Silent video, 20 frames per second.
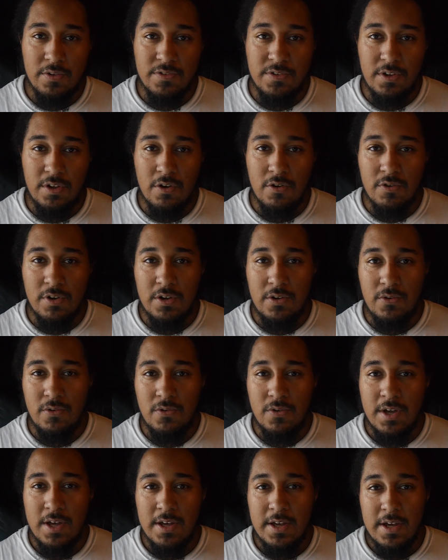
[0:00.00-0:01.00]

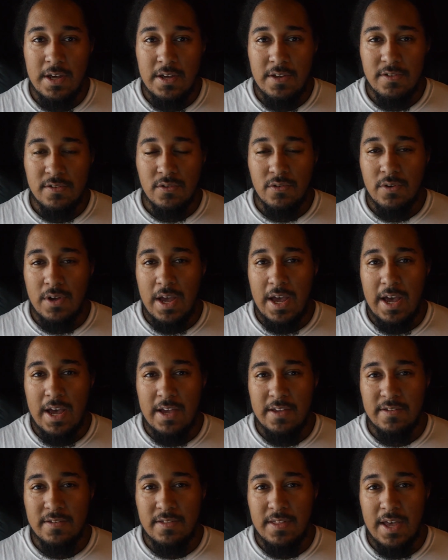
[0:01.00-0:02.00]
Sengoku sort of
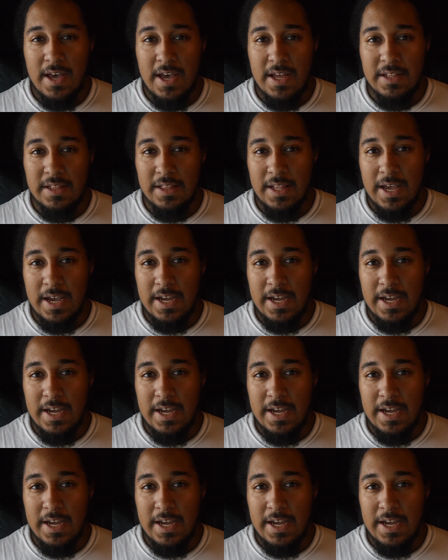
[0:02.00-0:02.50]
has that